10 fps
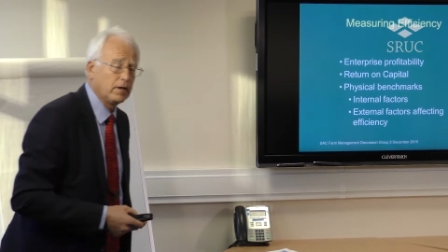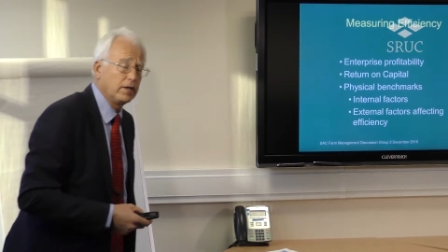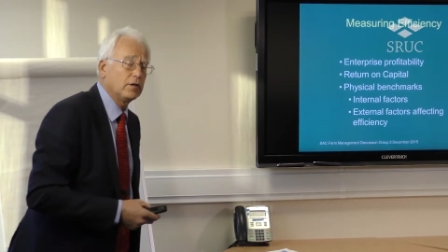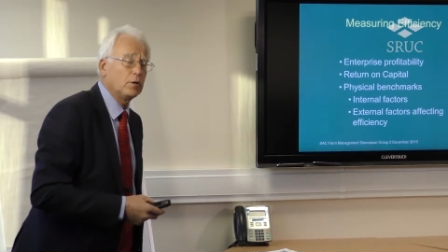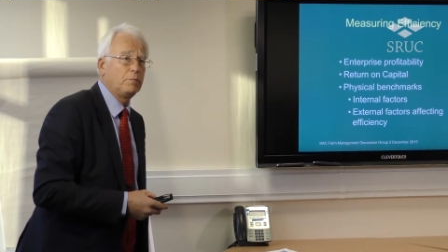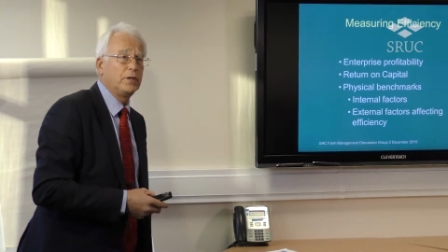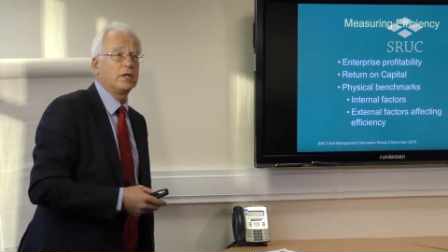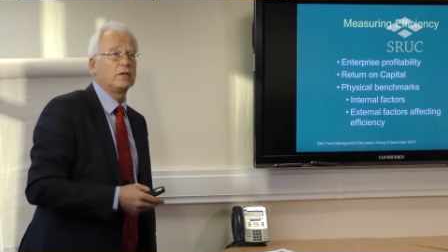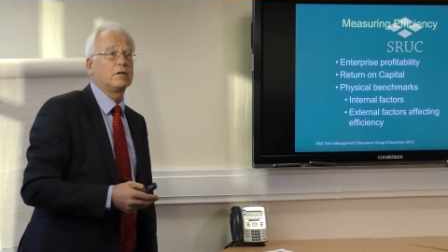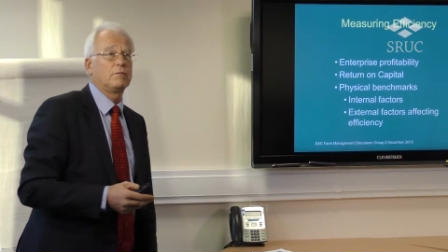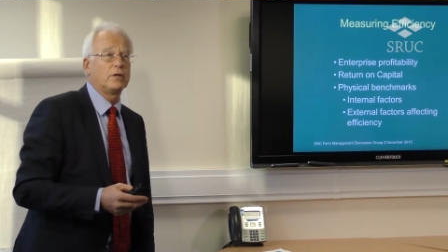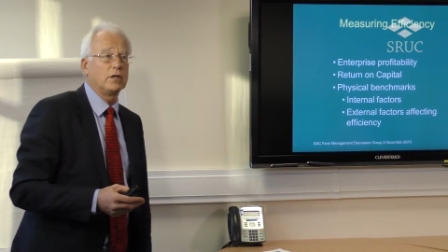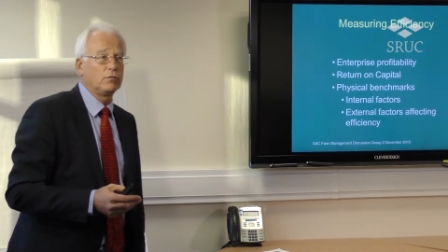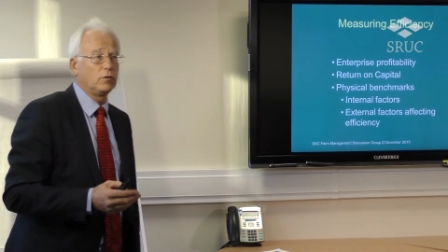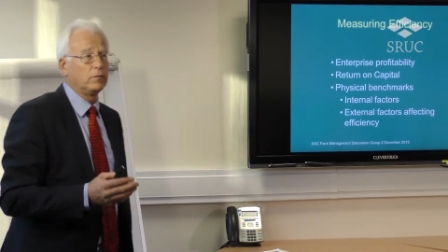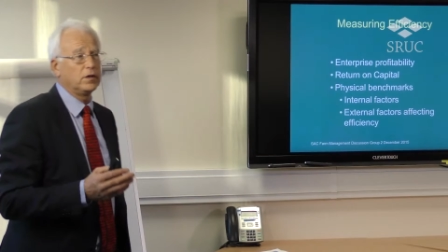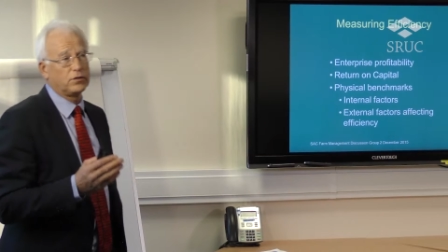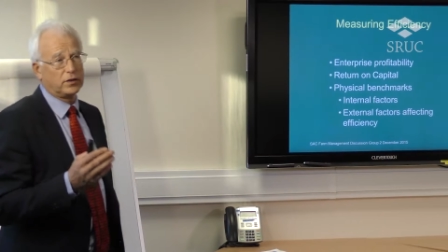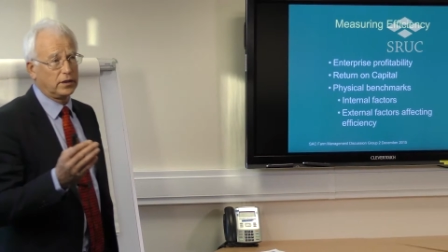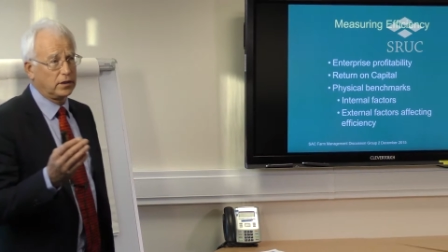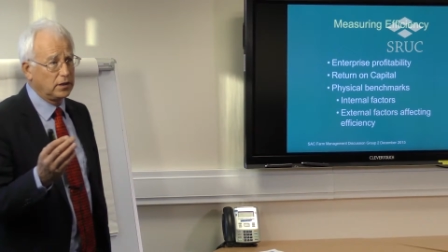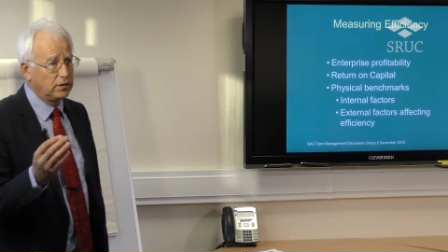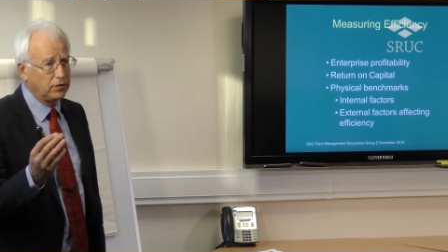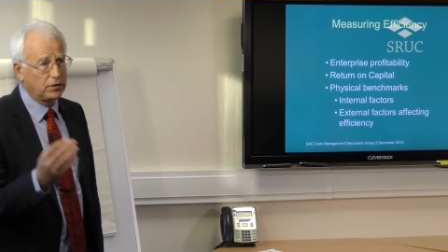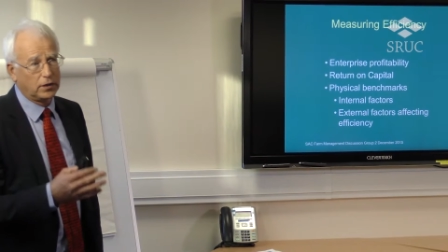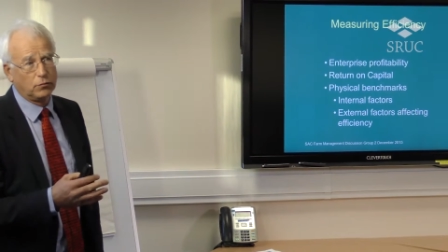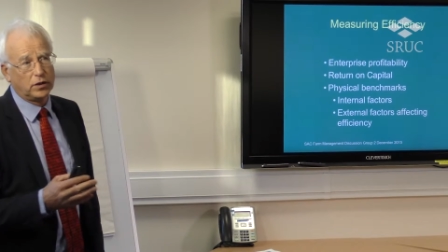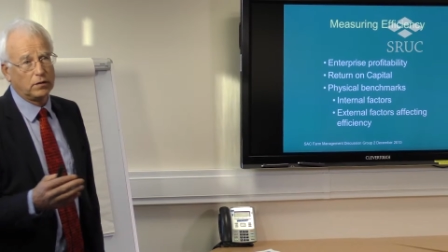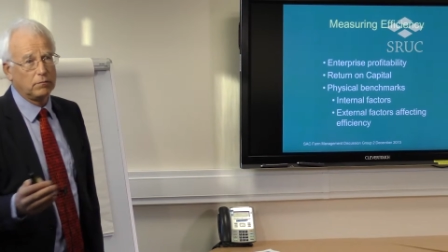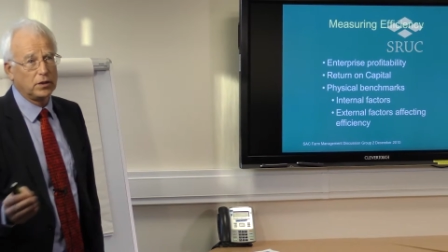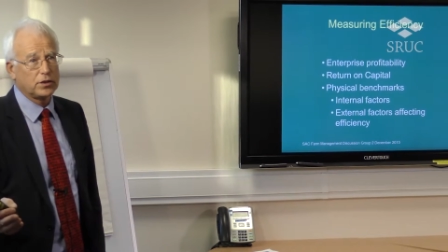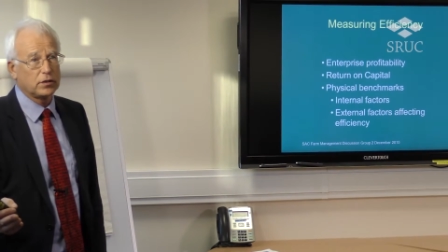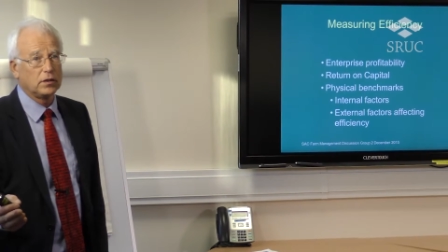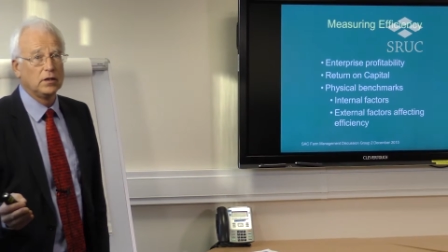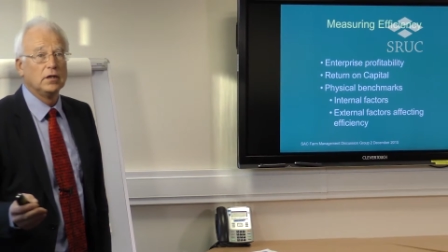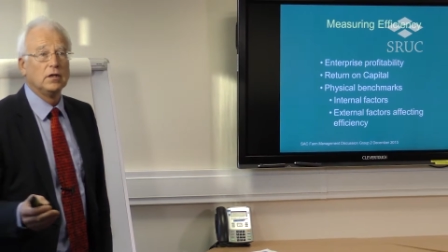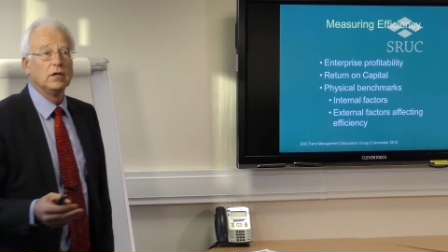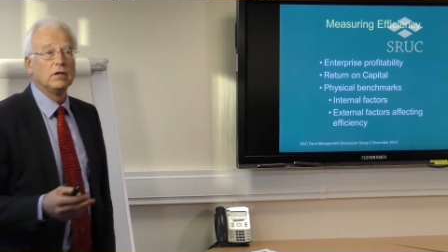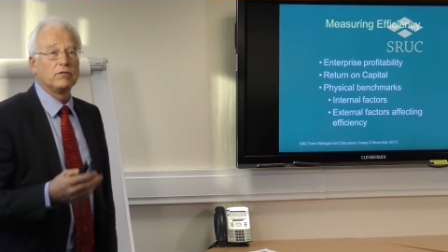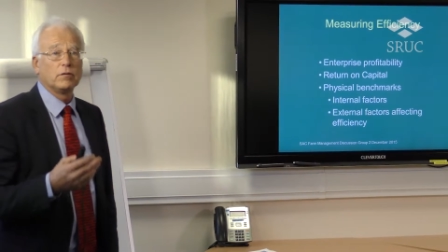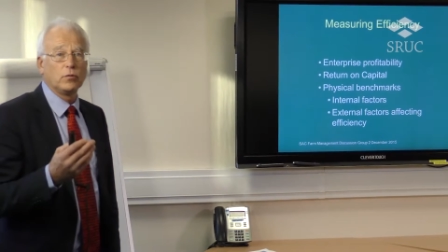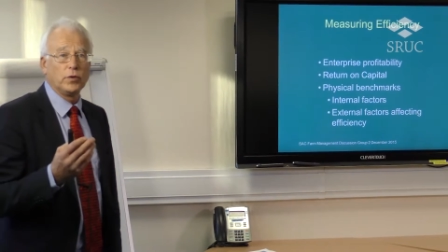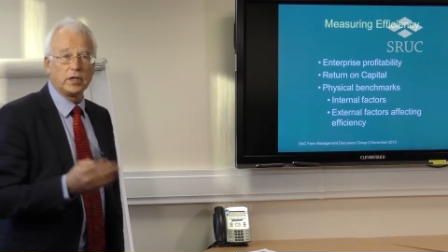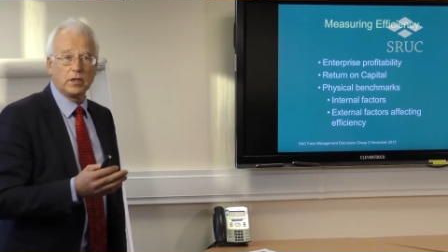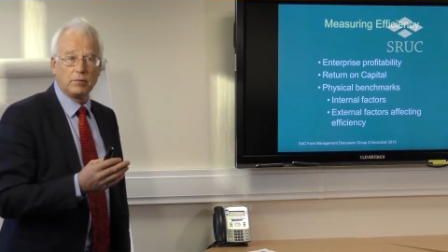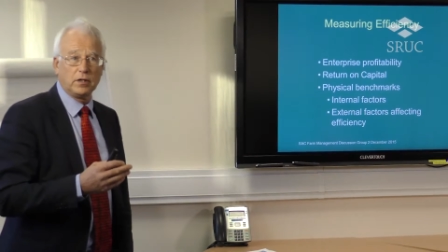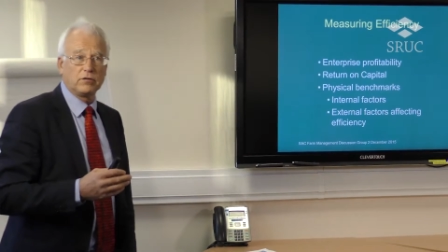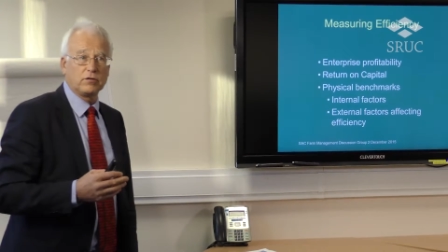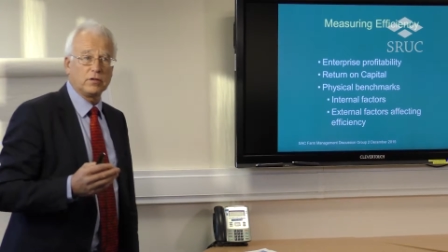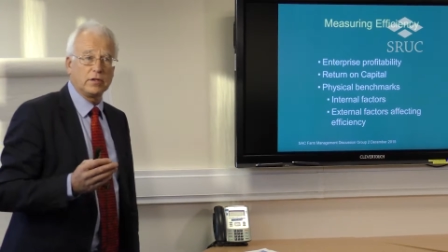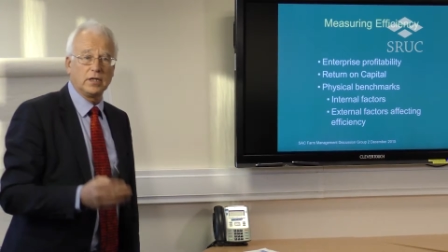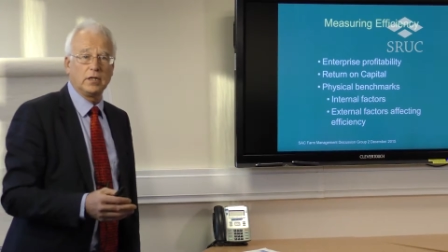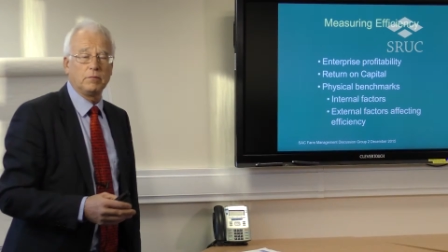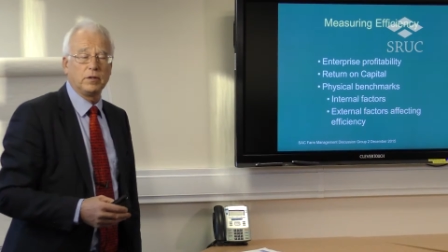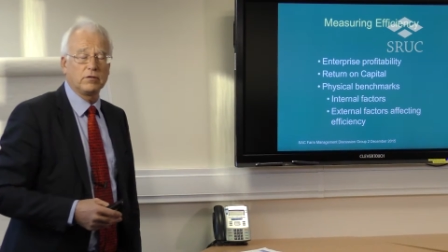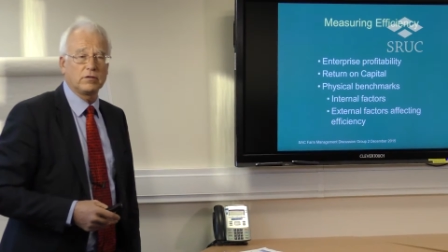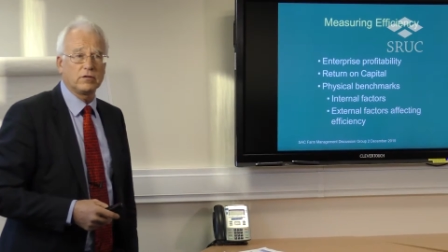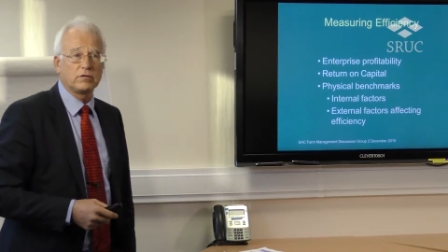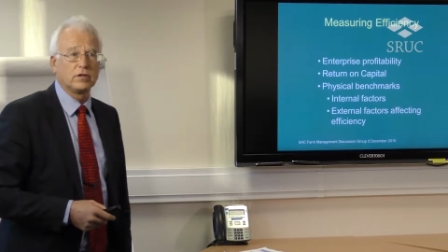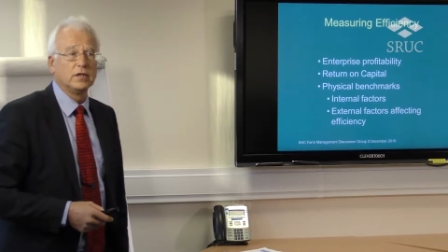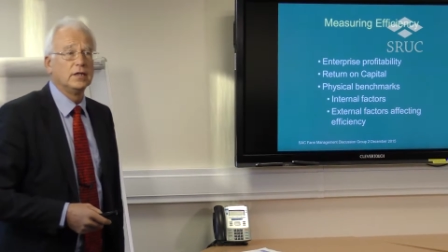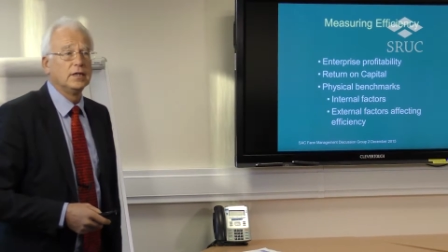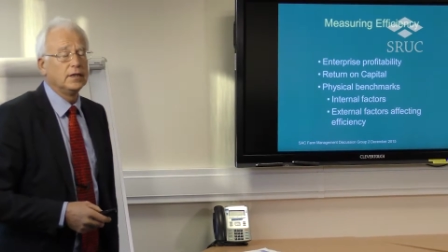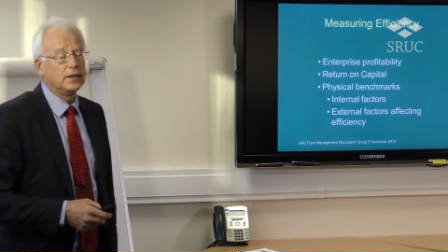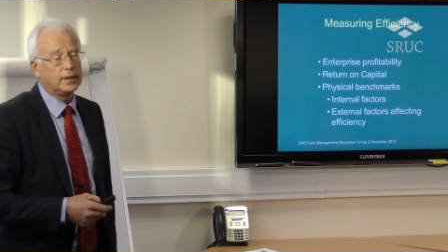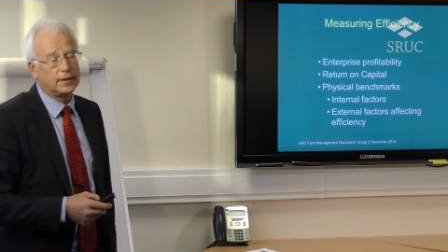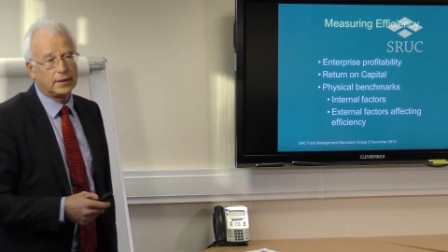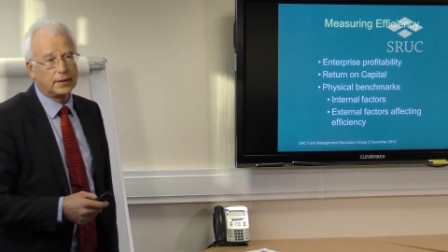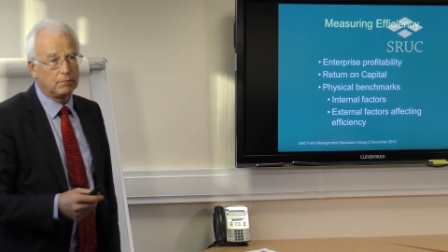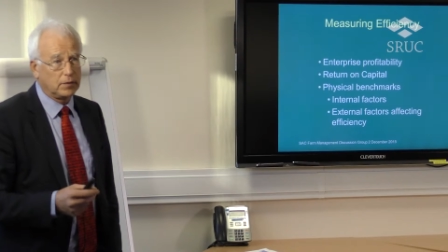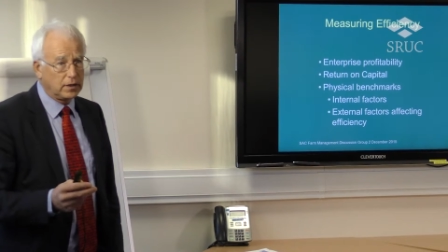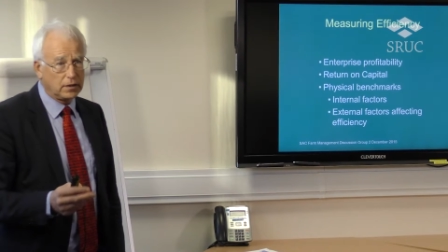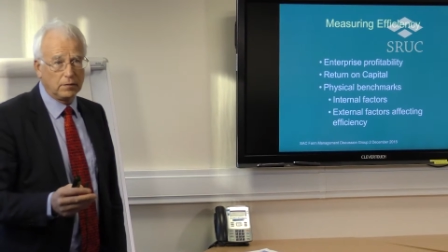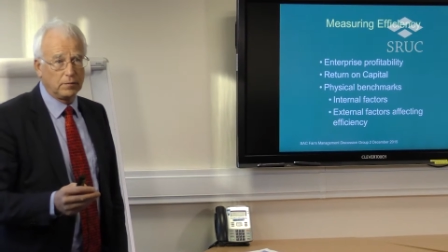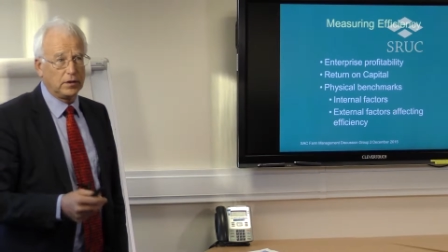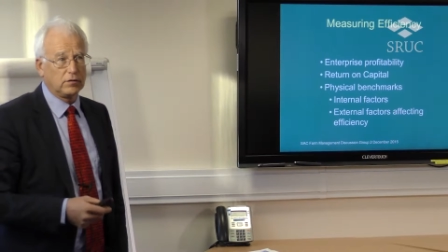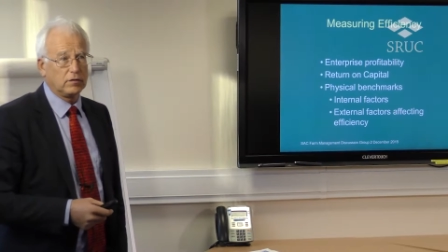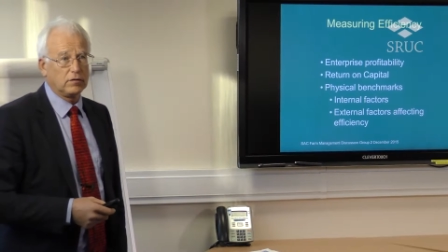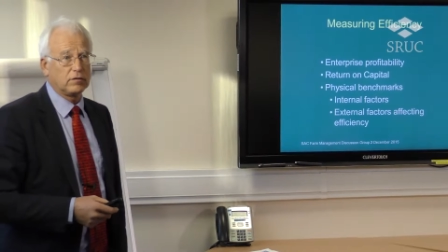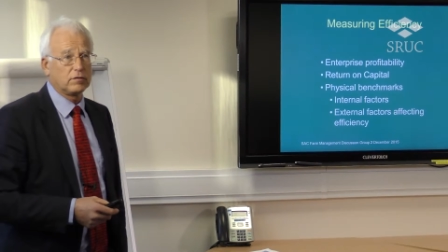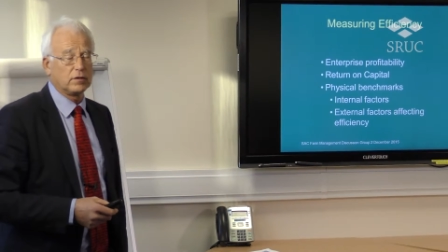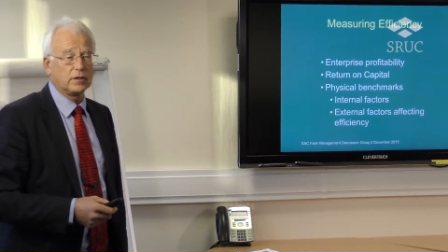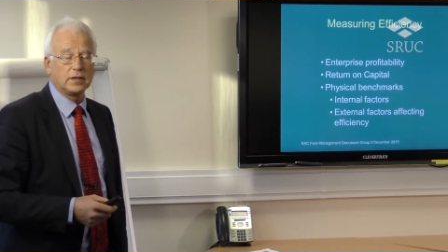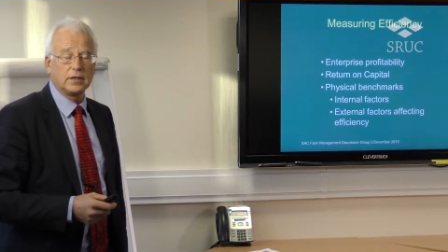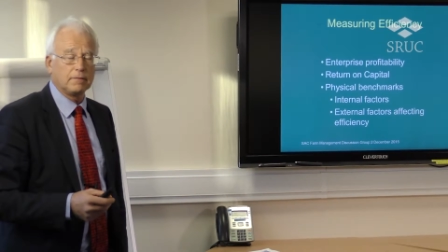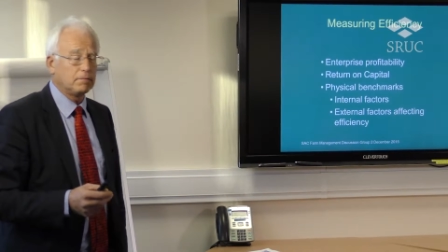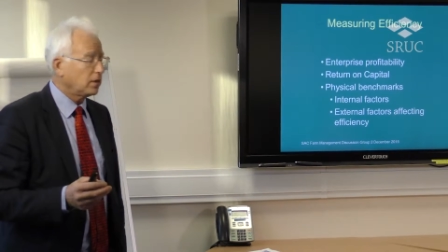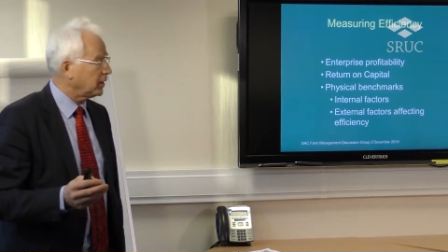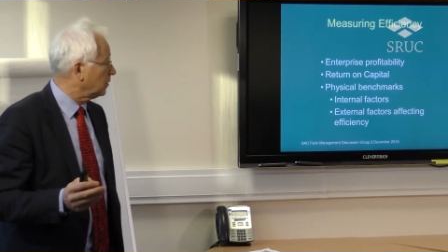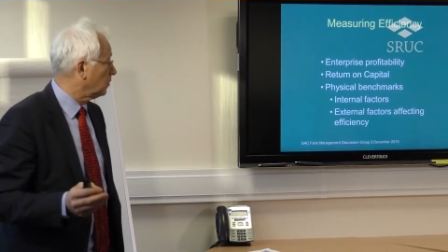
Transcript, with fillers: In our pig enterprise, we're measuring everything we can measure from a weekly basis, a daily basis, uh, monthly basis, um, and